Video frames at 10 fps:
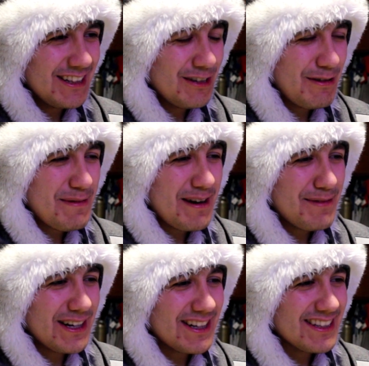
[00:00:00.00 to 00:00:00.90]
We Bare
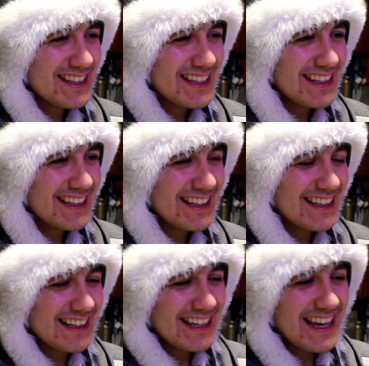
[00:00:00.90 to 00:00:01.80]
Bears.
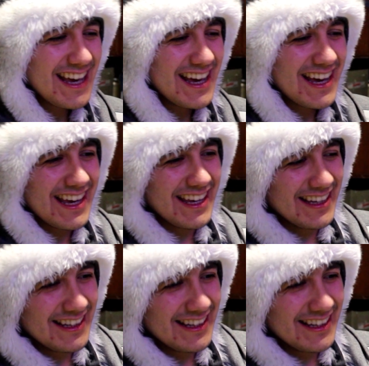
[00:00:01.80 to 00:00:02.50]
Yay!